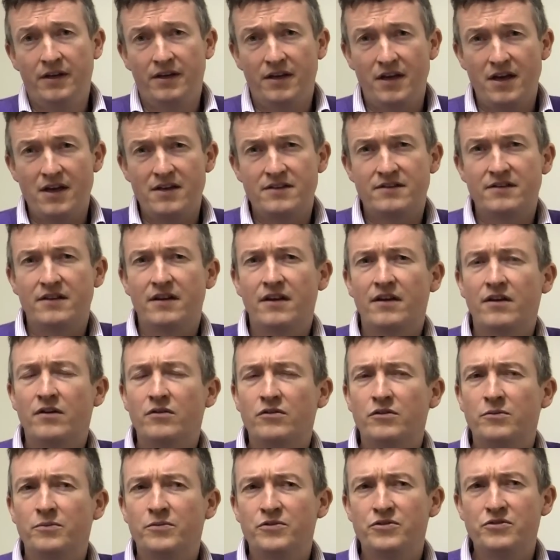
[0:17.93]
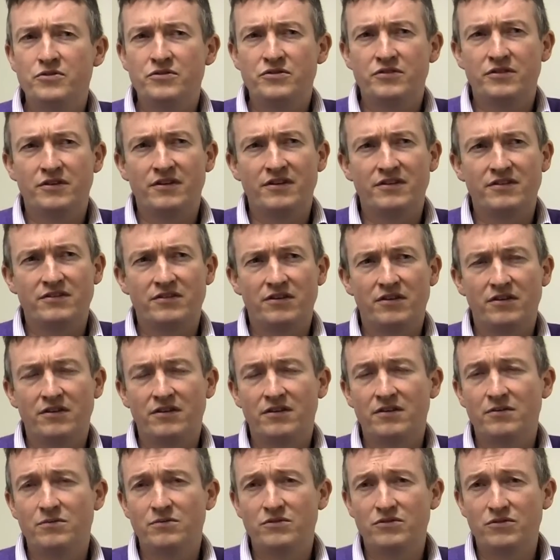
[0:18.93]
casing and how to produce it, and saw
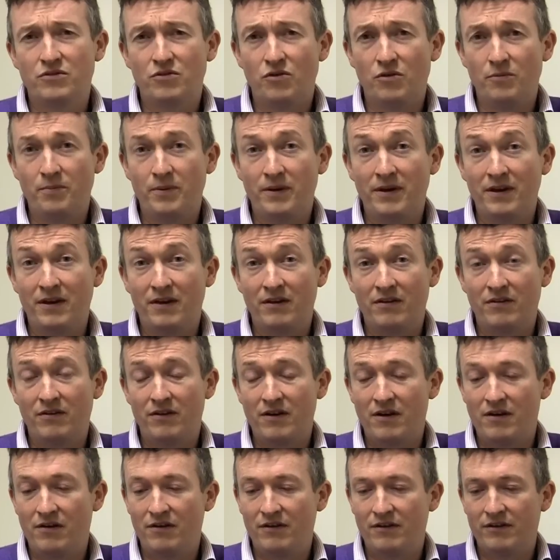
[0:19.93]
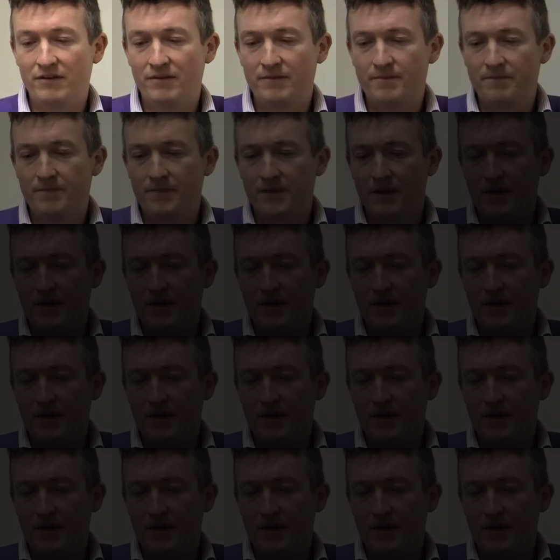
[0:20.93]
that there was an opening here in Ireland.